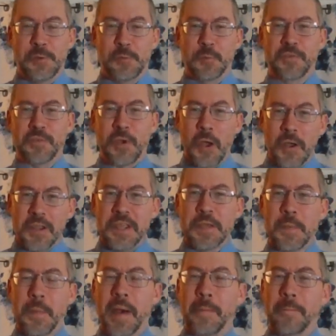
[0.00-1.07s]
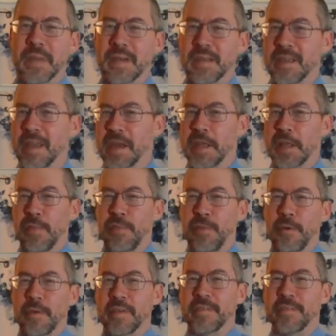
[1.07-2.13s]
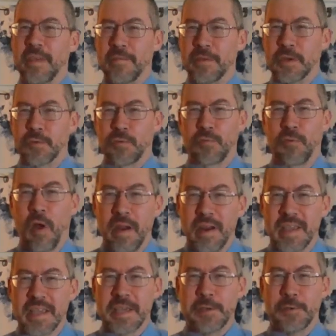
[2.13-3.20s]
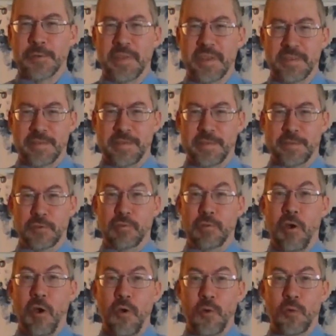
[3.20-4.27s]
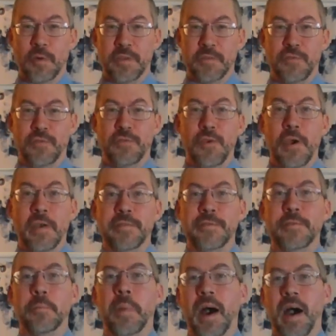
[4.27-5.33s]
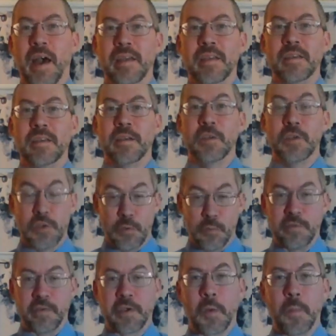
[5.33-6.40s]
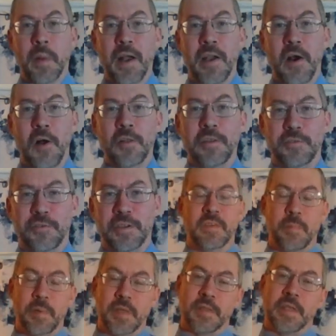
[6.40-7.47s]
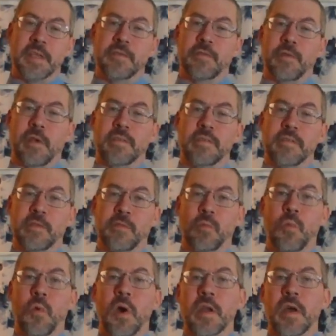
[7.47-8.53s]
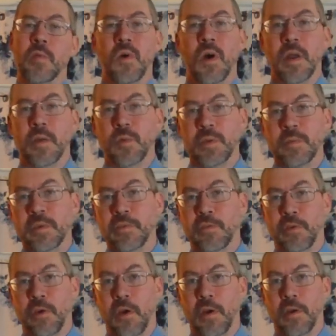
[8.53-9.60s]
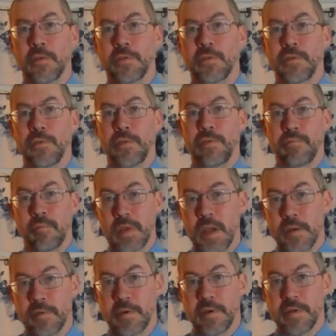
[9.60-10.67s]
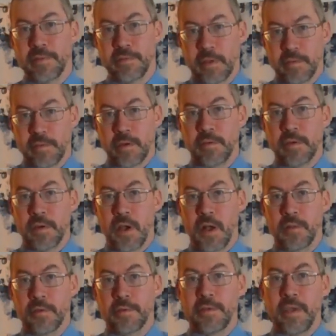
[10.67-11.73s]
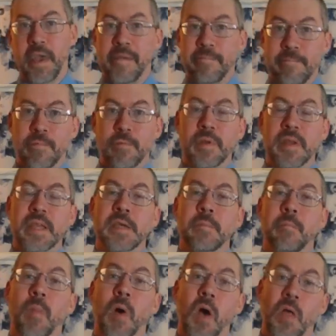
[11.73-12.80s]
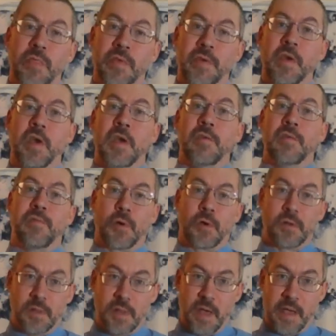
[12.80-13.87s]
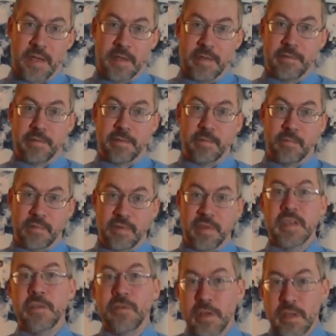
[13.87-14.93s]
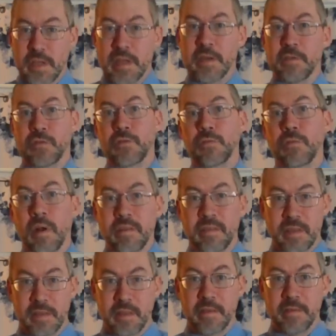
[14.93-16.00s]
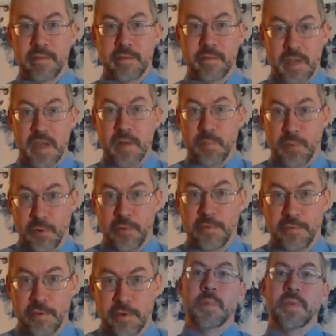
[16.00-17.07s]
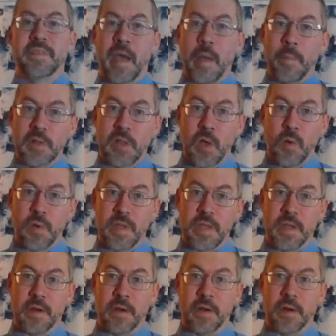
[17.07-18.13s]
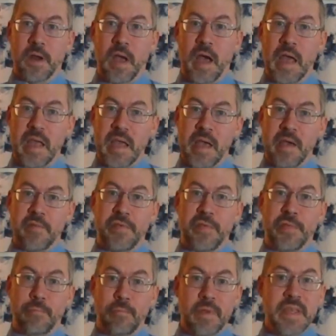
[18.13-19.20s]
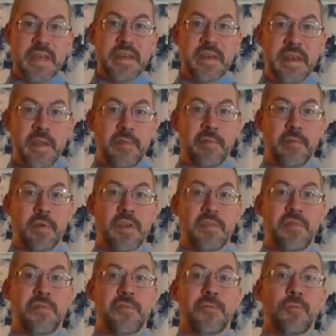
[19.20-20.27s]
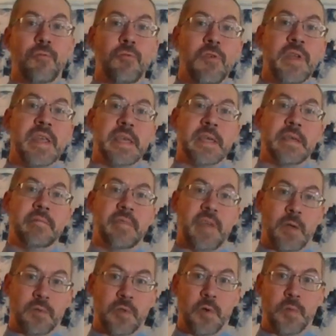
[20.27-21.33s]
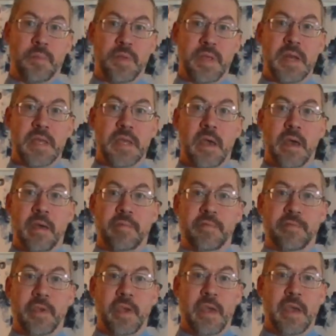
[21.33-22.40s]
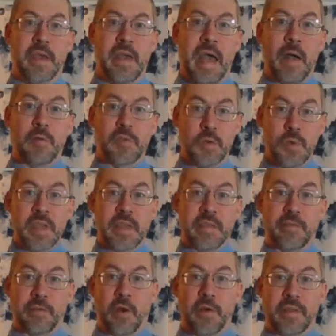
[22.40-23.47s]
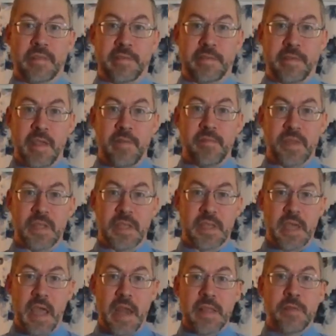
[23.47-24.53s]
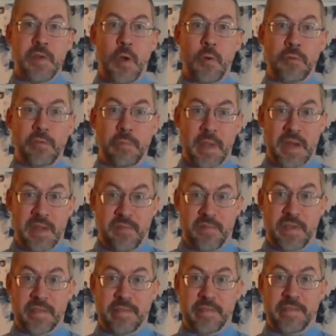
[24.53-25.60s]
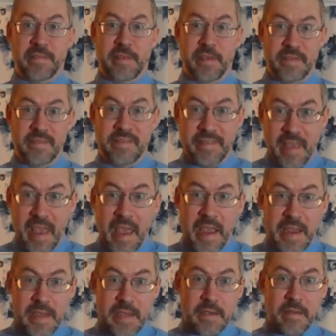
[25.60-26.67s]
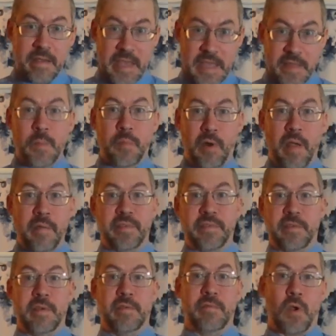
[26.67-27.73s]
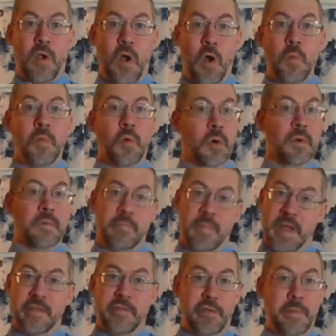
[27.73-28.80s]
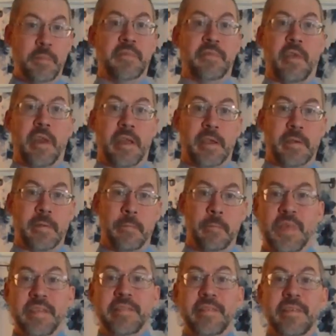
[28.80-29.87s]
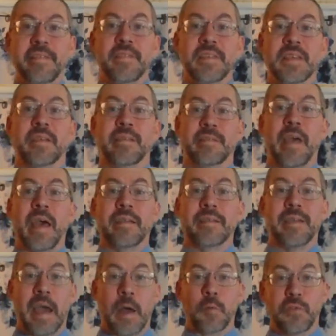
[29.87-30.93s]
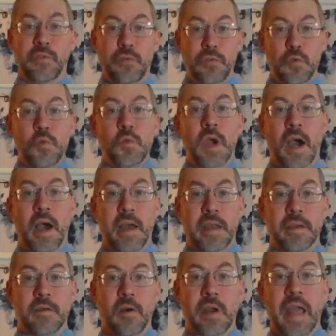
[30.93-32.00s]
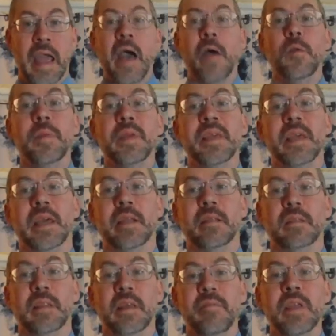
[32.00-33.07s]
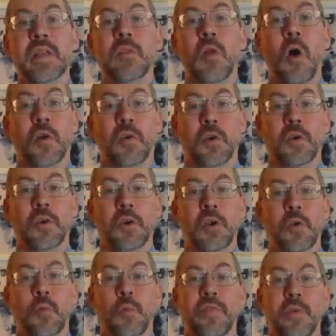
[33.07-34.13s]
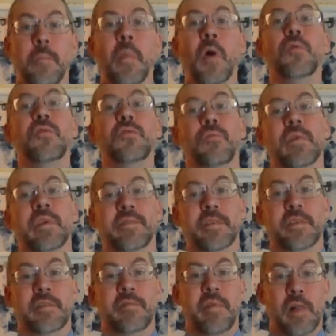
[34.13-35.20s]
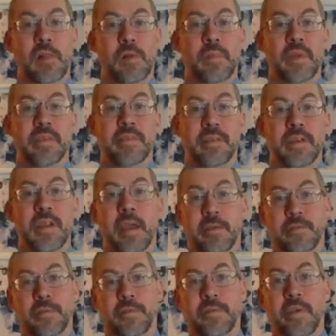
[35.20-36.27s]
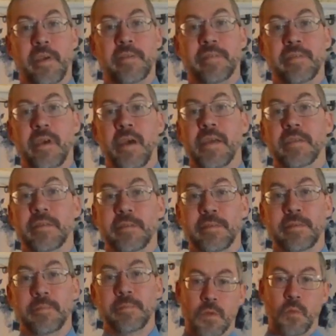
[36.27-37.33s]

We're talking about mitigating 37 chronic illnesses alone just by using our biology. Typically instructing this one-on-one, we would charge $300 to $600 every month for clients, teaching and instructing this in person. But down below here, I have 3 different free download PDFs, how you can get started safely getting those benefits today in the privacy of your home or in a gym setting. This is the exact how-to guide on how to begin living longer with the most recent developments in exercise science.